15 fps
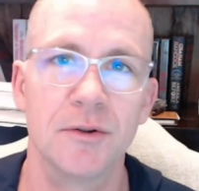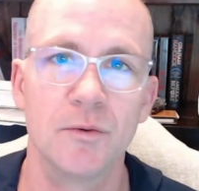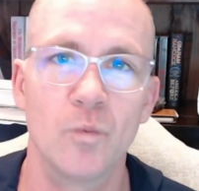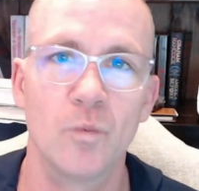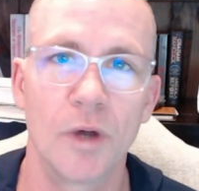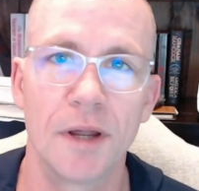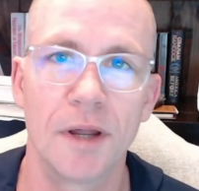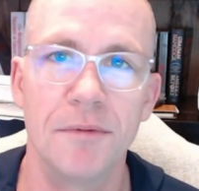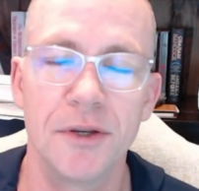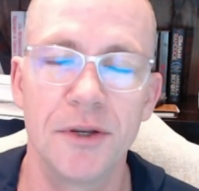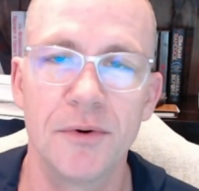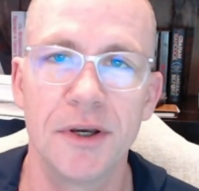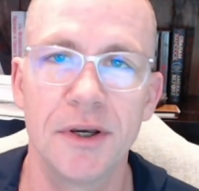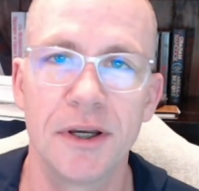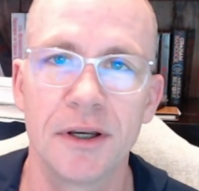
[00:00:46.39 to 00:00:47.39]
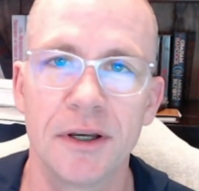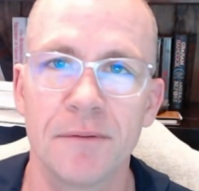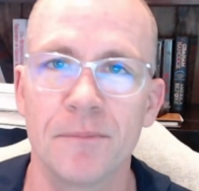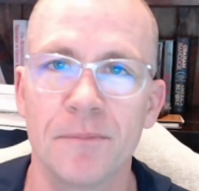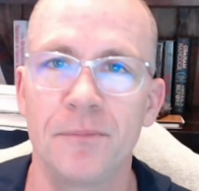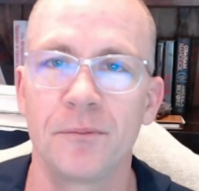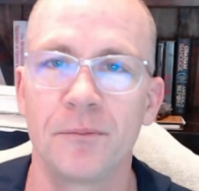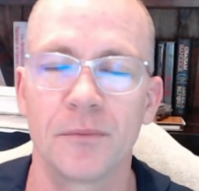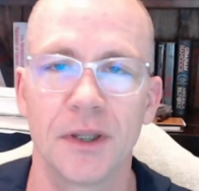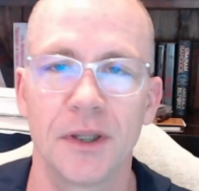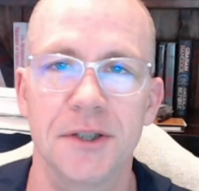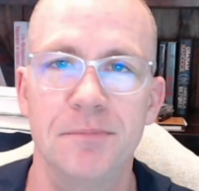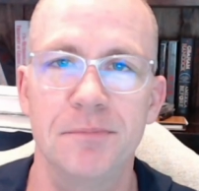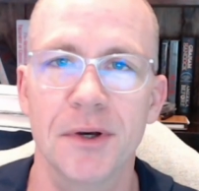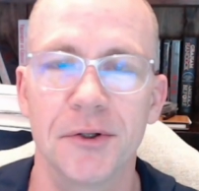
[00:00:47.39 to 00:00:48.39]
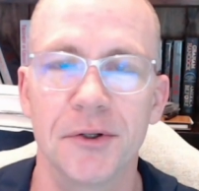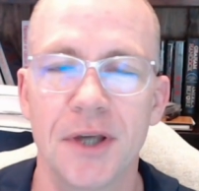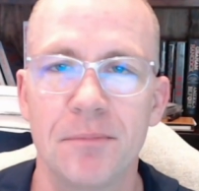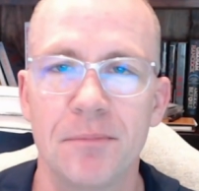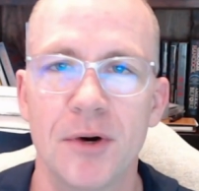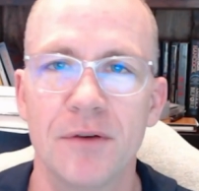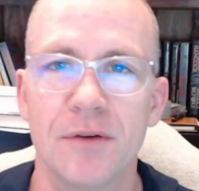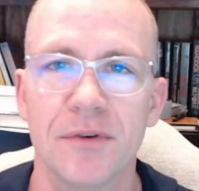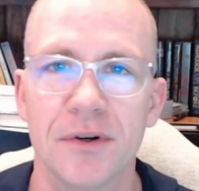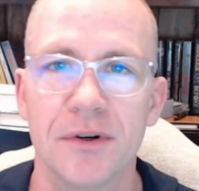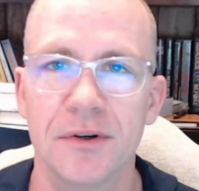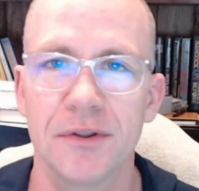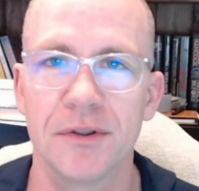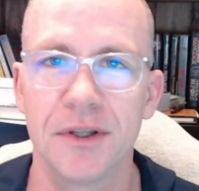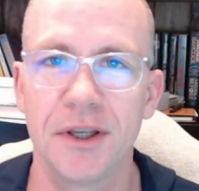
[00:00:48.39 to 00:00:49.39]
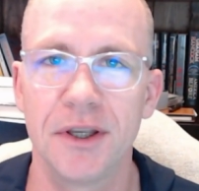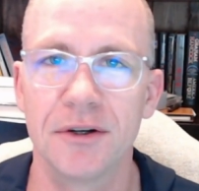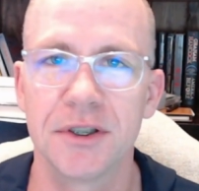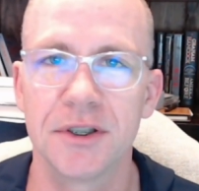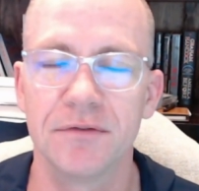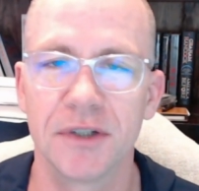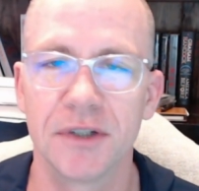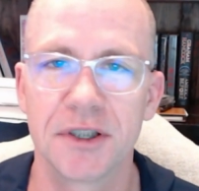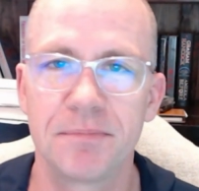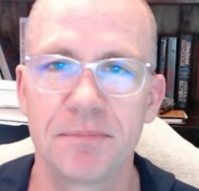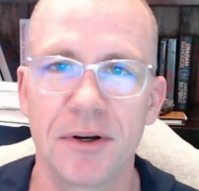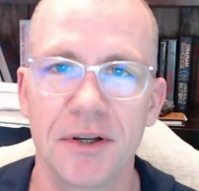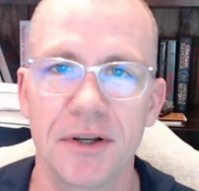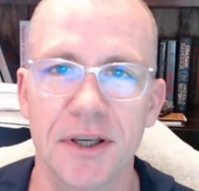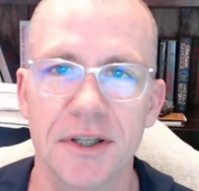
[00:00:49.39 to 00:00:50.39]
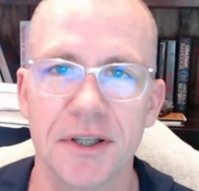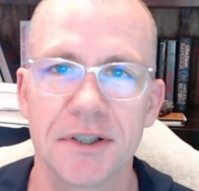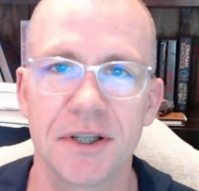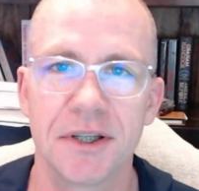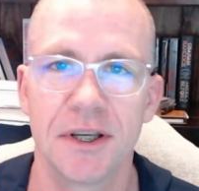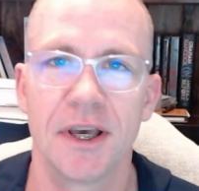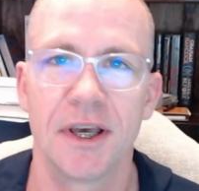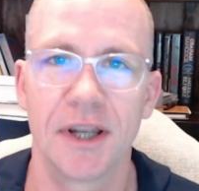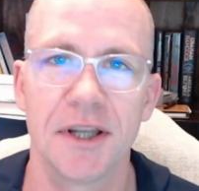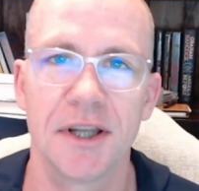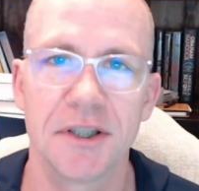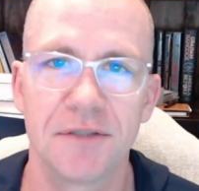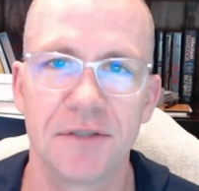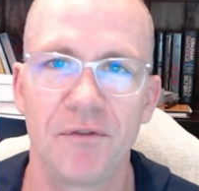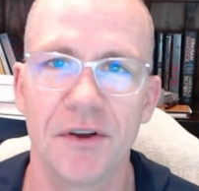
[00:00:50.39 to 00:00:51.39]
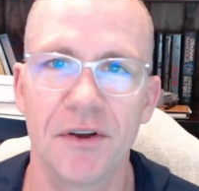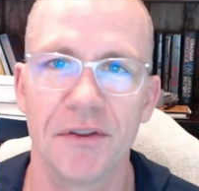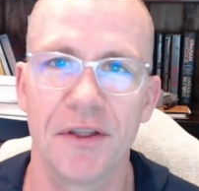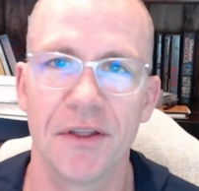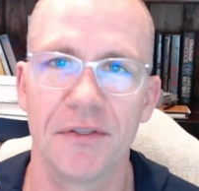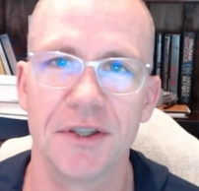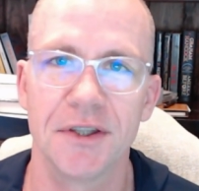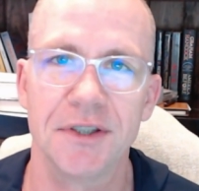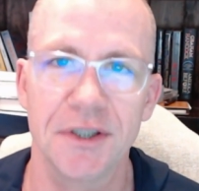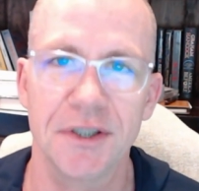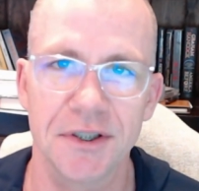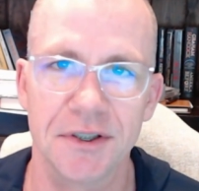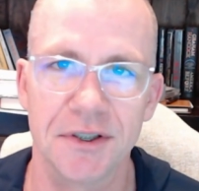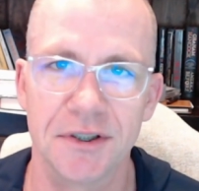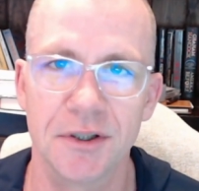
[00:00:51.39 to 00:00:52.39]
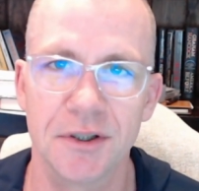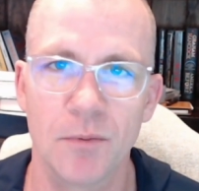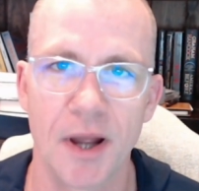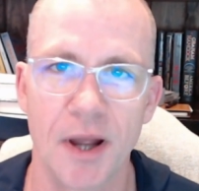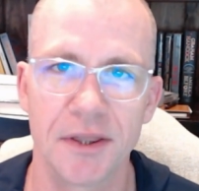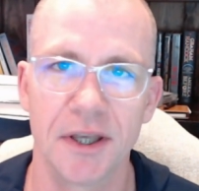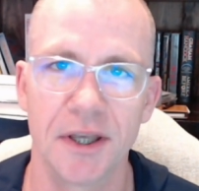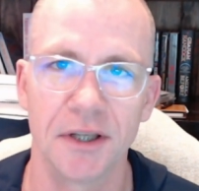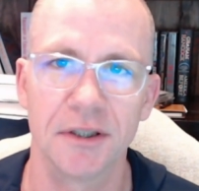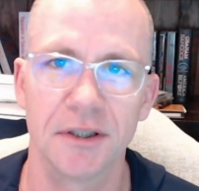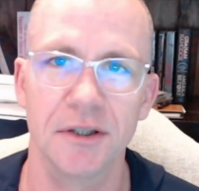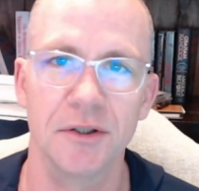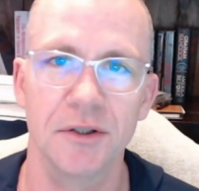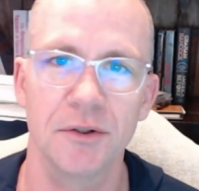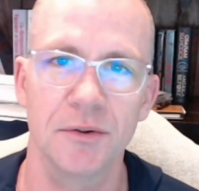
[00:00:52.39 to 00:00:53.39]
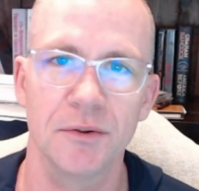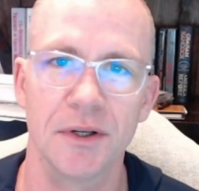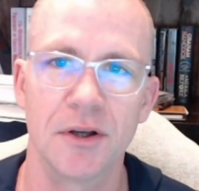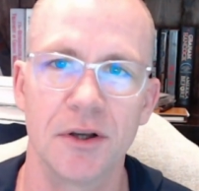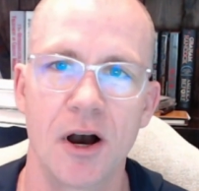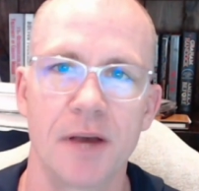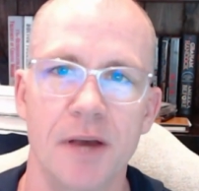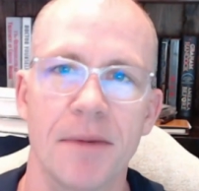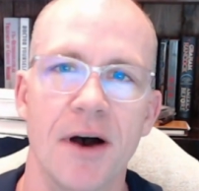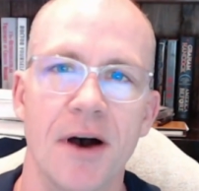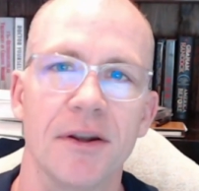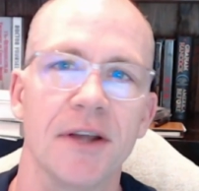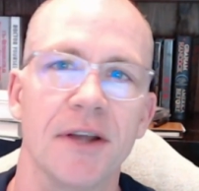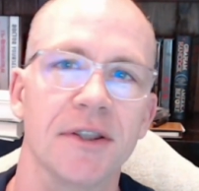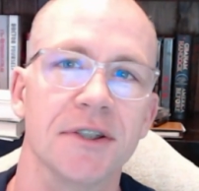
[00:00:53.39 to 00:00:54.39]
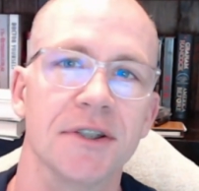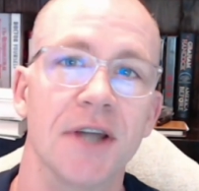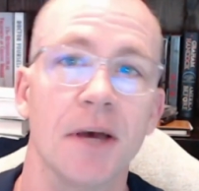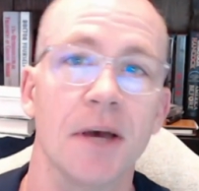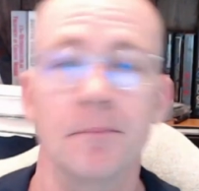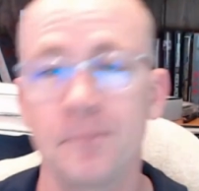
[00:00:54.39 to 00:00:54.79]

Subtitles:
what I'm doing, it's built up over the years of experience, and I just feel that this is the right thing to do and talk about at this time.